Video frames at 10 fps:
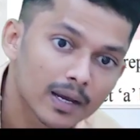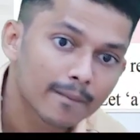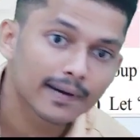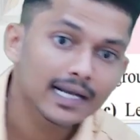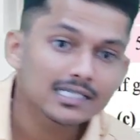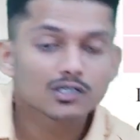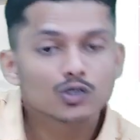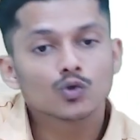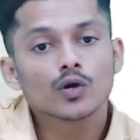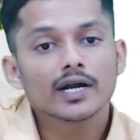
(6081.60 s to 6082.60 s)
plus
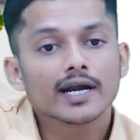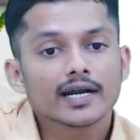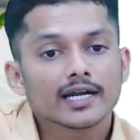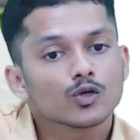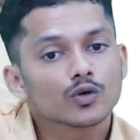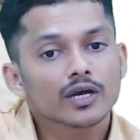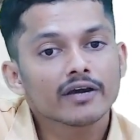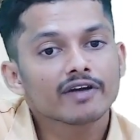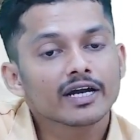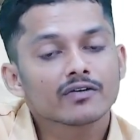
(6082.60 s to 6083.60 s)
200 into k,
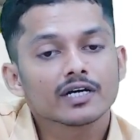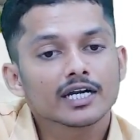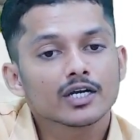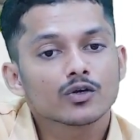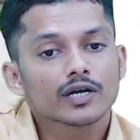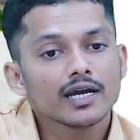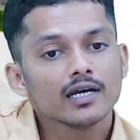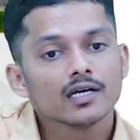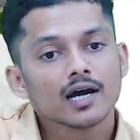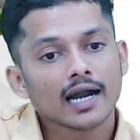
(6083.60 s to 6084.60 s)
520 into k,
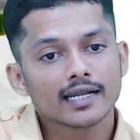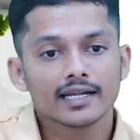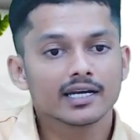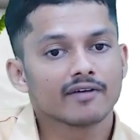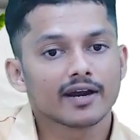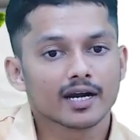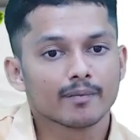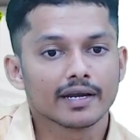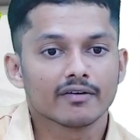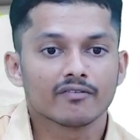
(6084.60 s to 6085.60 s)
and then divided
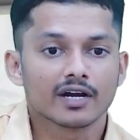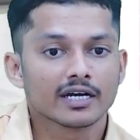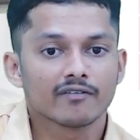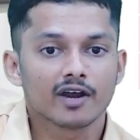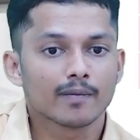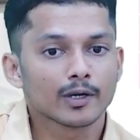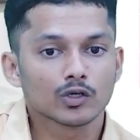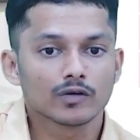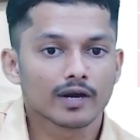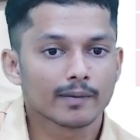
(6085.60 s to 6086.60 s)
by 1, divided by 2,
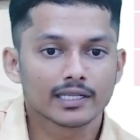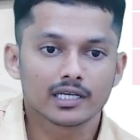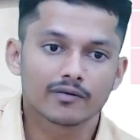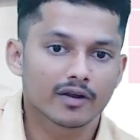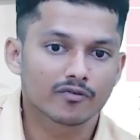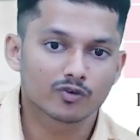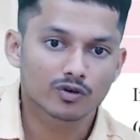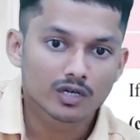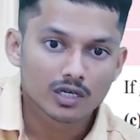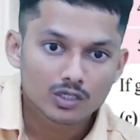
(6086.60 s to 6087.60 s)
divided by 3, divided by 4.
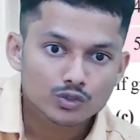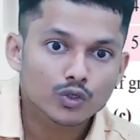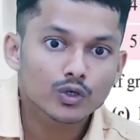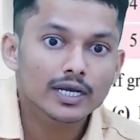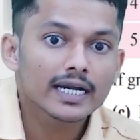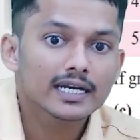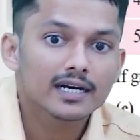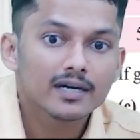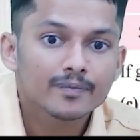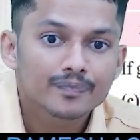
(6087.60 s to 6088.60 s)
So you get
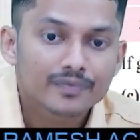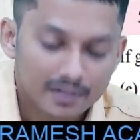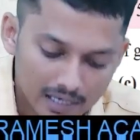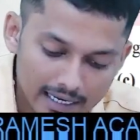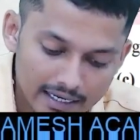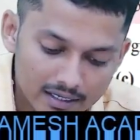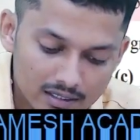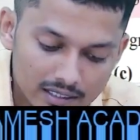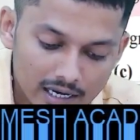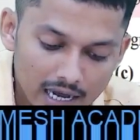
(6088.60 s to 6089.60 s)
and
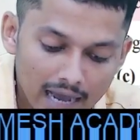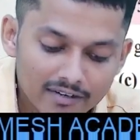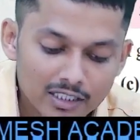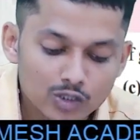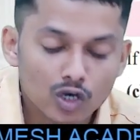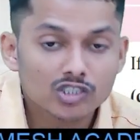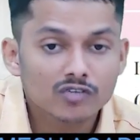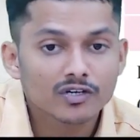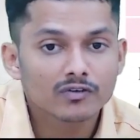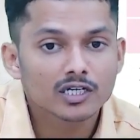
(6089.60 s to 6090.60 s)
average cost of
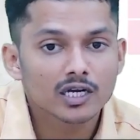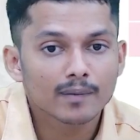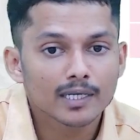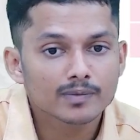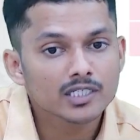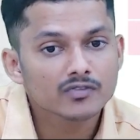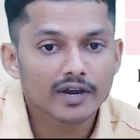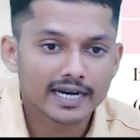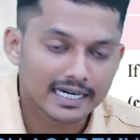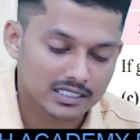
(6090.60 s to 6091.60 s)
individual replacement is
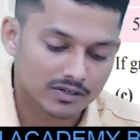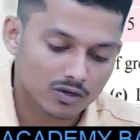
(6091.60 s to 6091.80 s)
597. How